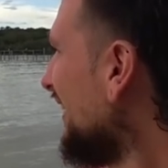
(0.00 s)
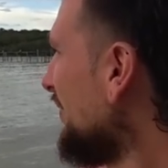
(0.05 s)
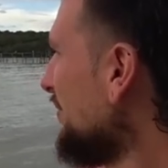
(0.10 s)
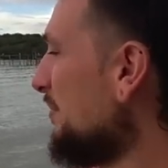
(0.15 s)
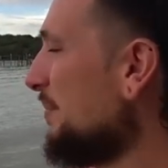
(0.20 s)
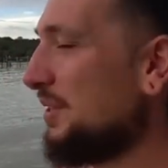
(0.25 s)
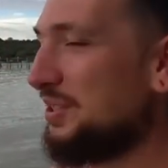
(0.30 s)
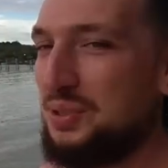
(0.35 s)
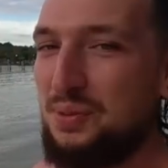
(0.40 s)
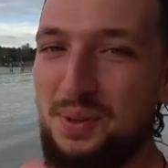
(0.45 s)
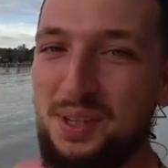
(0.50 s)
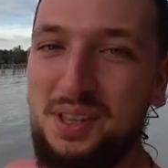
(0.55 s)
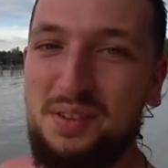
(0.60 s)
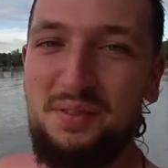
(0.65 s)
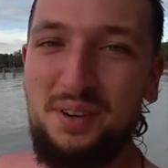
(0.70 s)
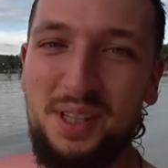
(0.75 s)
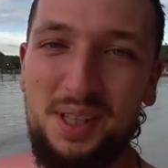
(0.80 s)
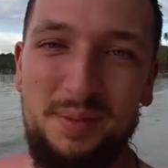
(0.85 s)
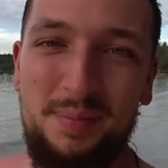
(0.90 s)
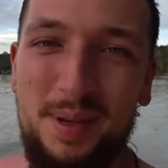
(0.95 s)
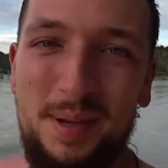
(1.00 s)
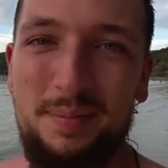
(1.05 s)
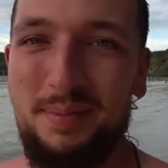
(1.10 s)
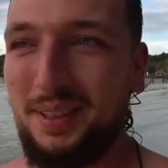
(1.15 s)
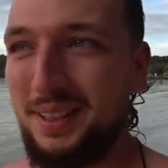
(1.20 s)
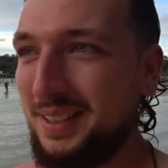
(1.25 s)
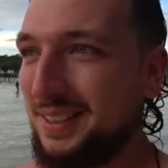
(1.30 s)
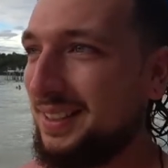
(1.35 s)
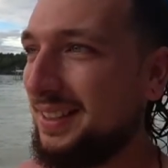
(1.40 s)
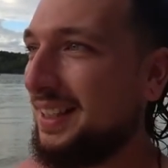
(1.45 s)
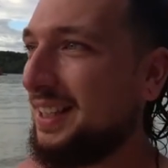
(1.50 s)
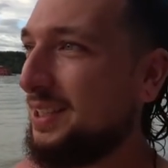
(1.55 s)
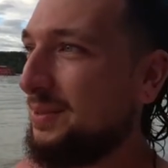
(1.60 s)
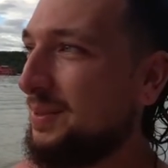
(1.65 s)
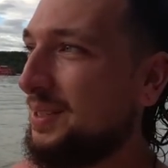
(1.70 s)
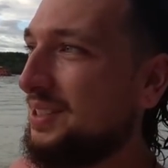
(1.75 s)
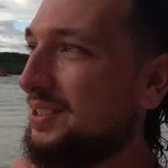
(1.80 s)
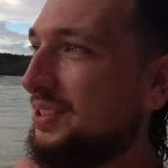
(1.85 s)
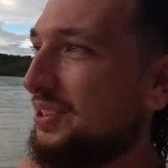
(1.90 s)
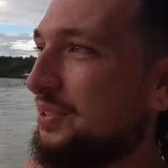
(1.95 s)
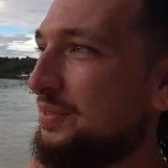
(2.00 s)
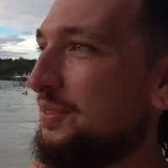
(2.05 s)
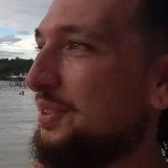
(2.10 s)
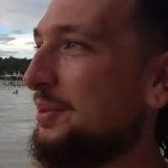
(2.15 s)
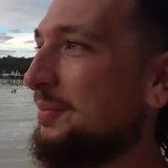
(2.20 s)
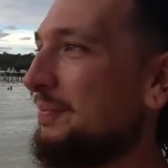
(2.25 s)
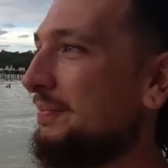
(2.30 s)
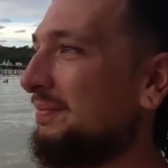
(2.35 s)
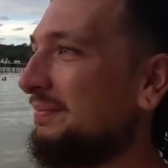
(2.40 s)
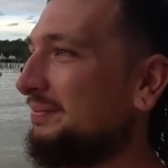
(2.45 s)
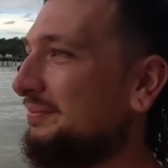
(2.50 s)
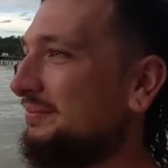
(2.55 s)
We've met some really friendly people here today. It's been so fun.